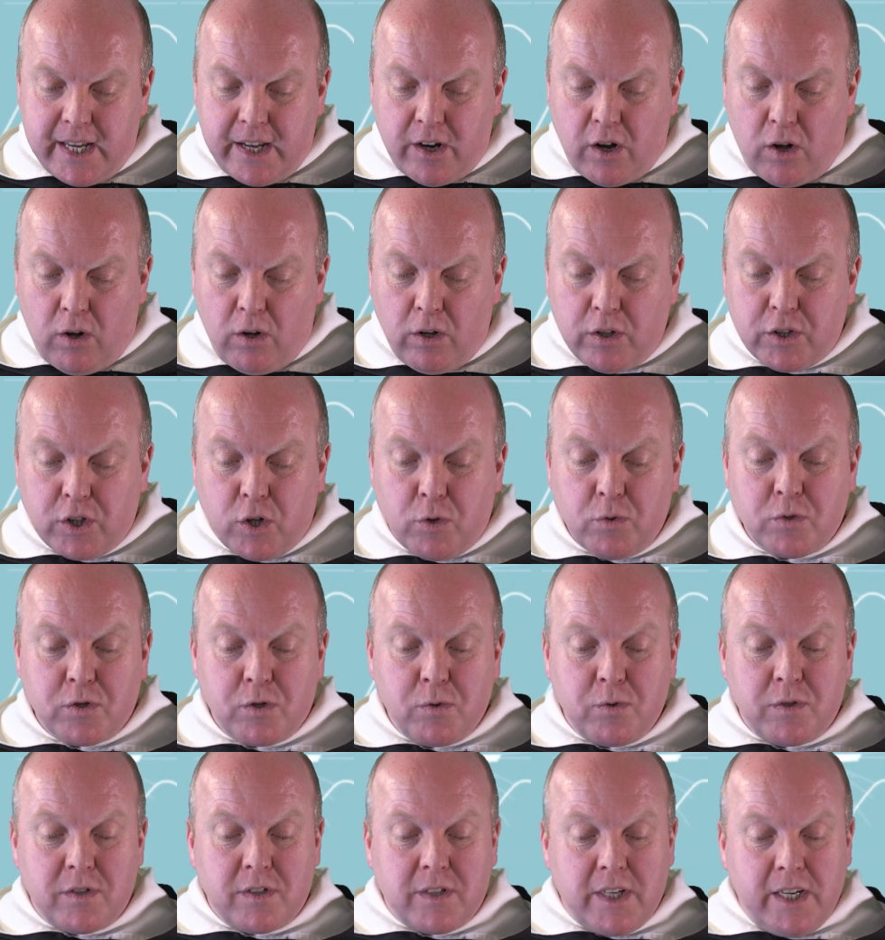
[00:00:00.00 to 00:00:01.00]
said, All those
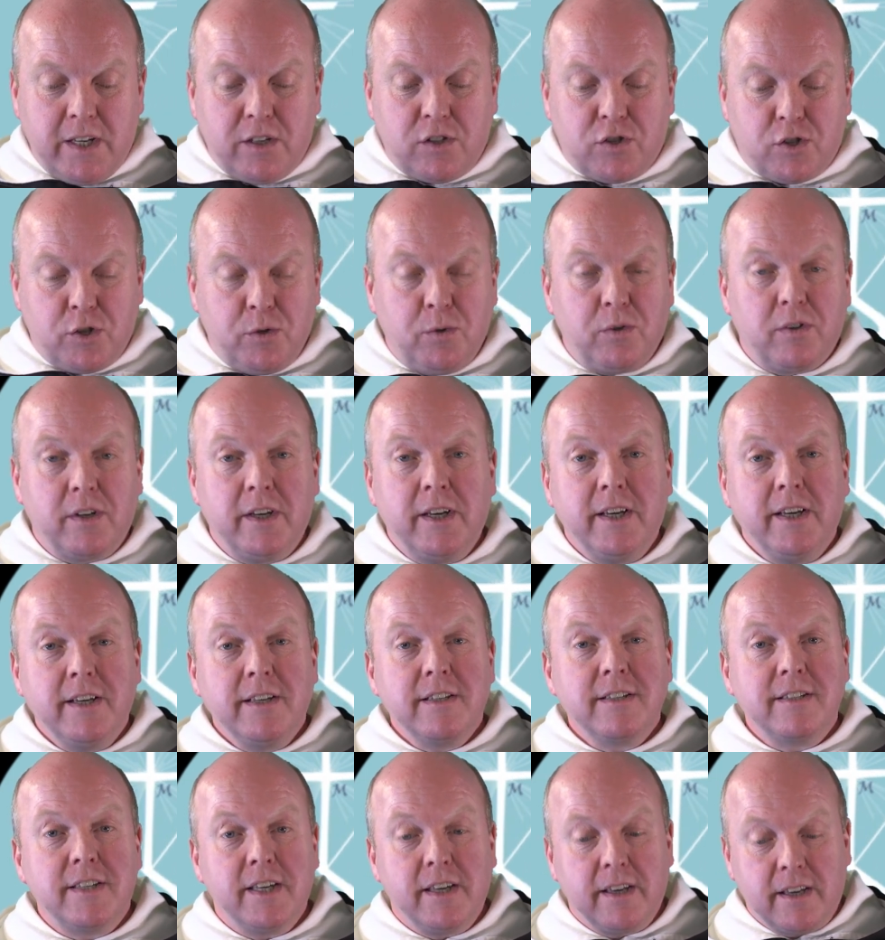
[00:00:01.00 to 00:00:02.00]
who seek truth
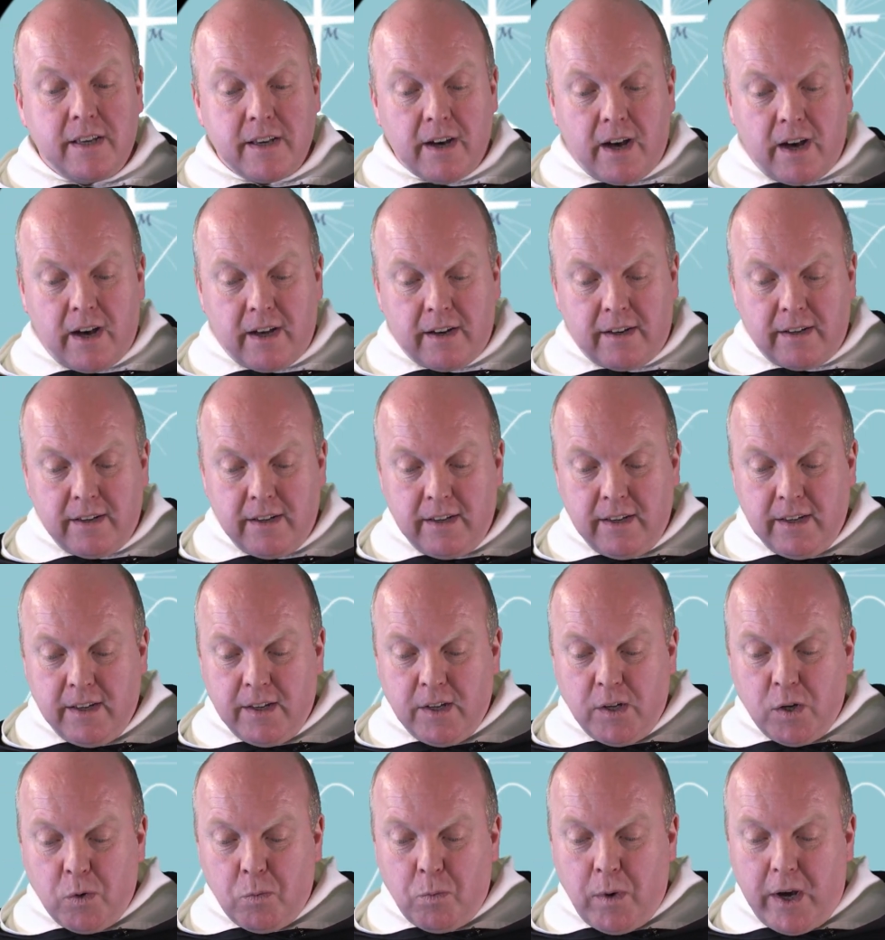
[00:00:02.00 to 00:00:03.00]
seek God,
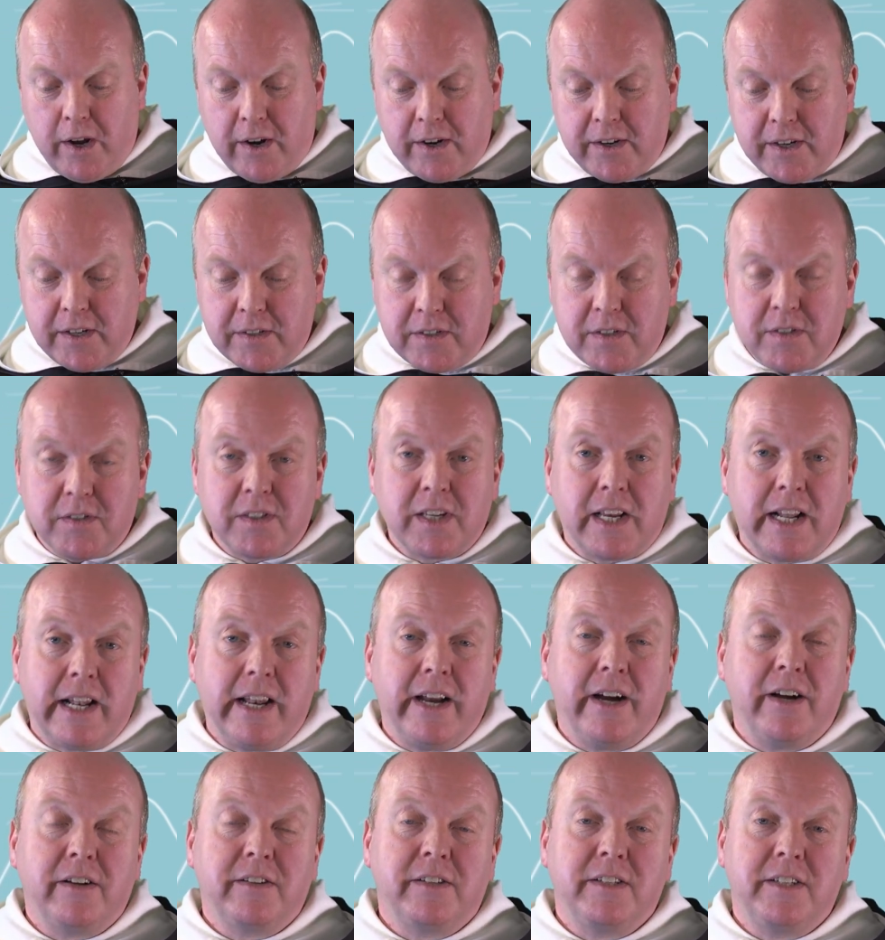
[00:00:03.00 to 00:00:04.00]
whether this is
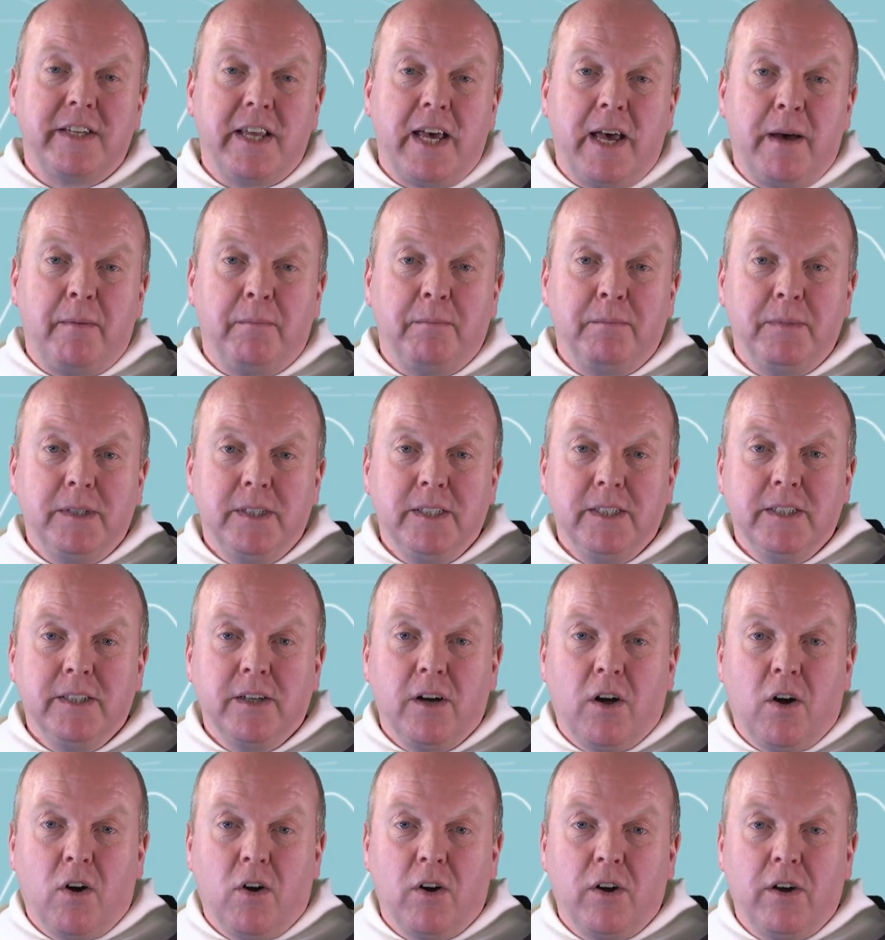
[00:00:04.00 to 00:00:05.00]
clear to them
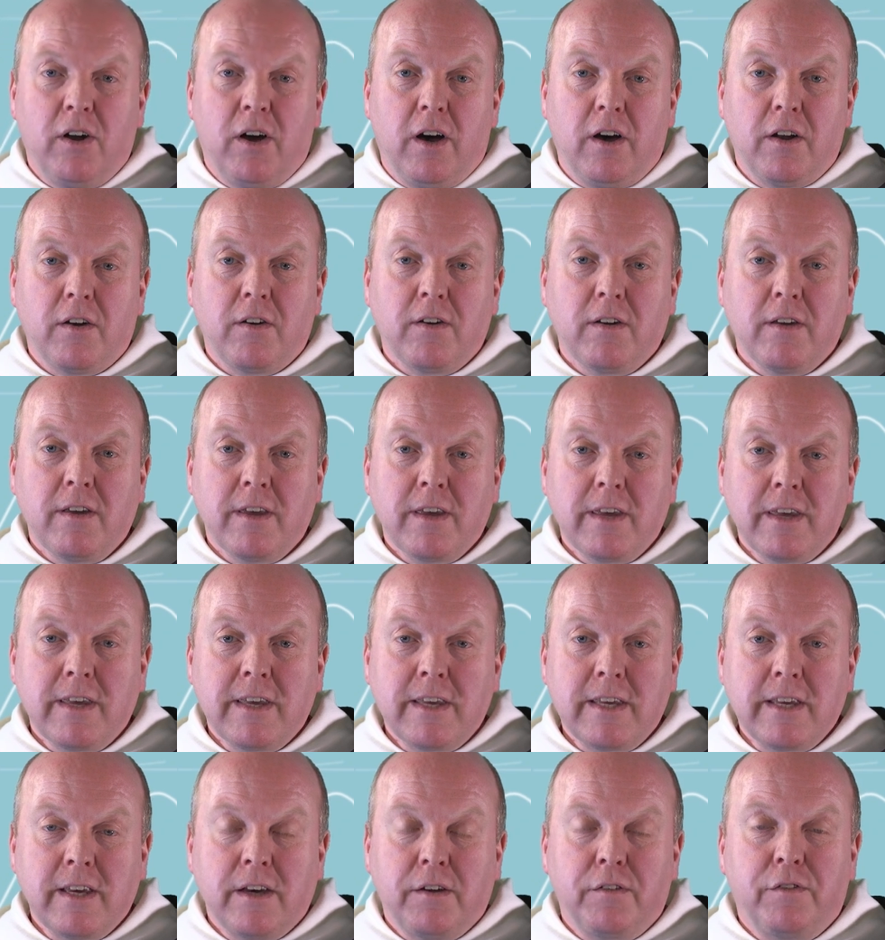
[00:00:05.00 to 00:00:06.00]
or not
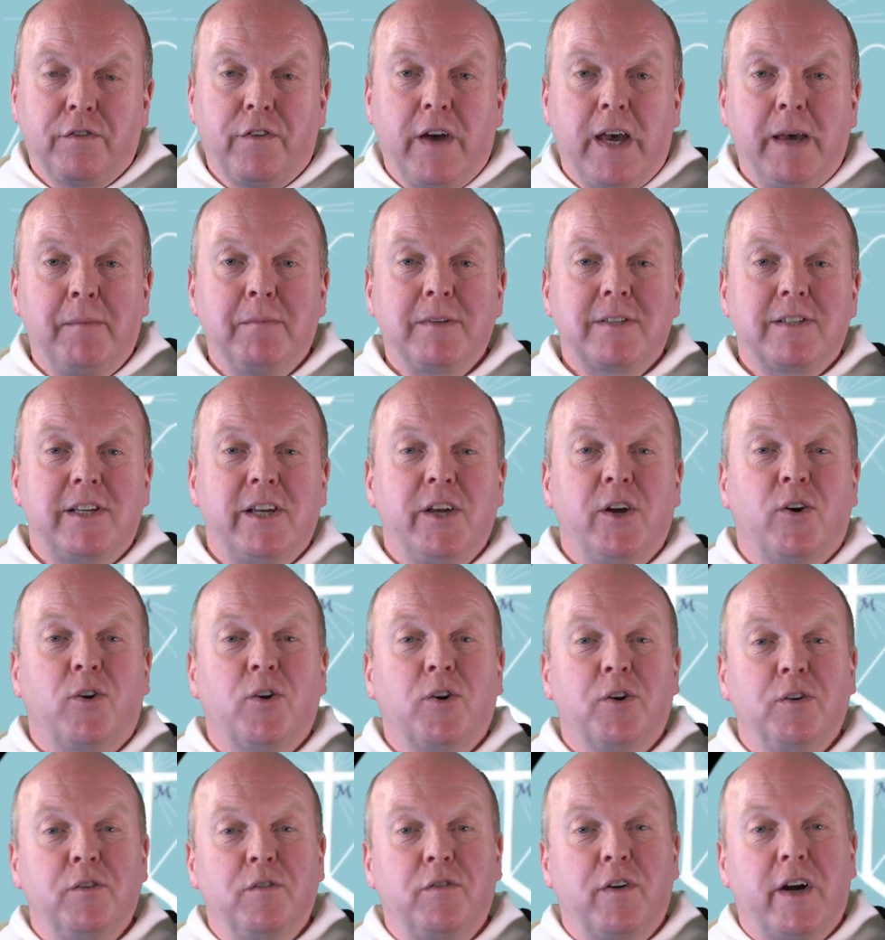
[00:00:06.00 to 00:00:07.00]
and famously
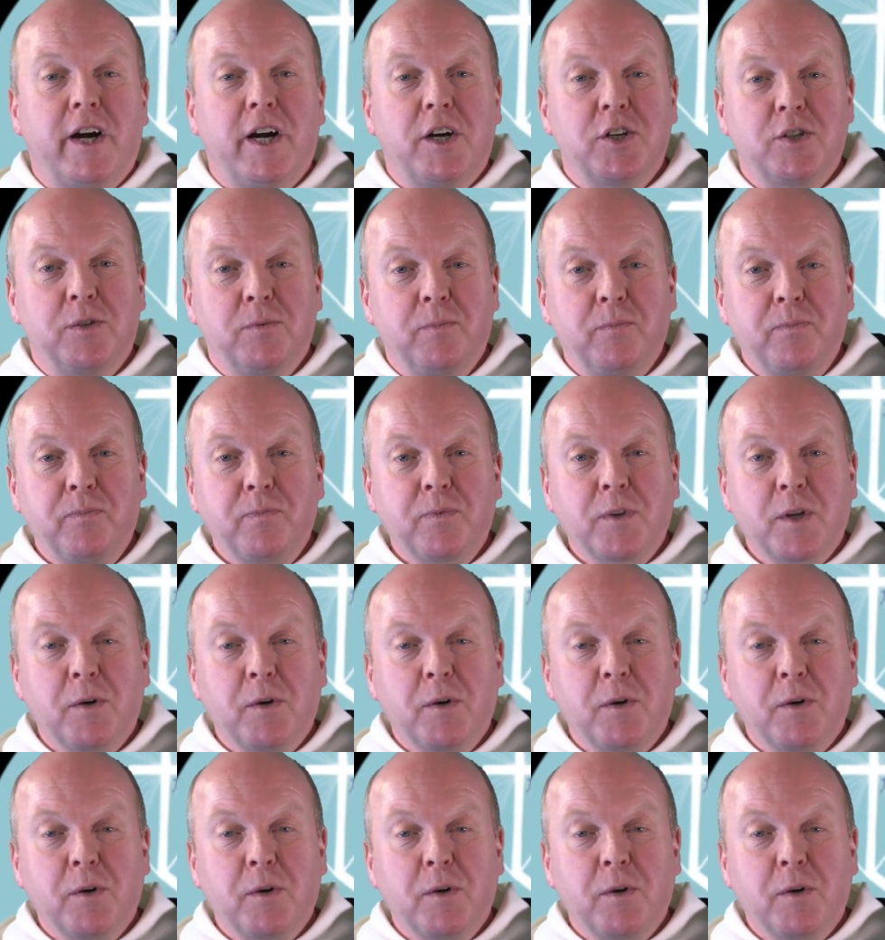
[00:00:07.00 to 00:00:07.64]
her conversion.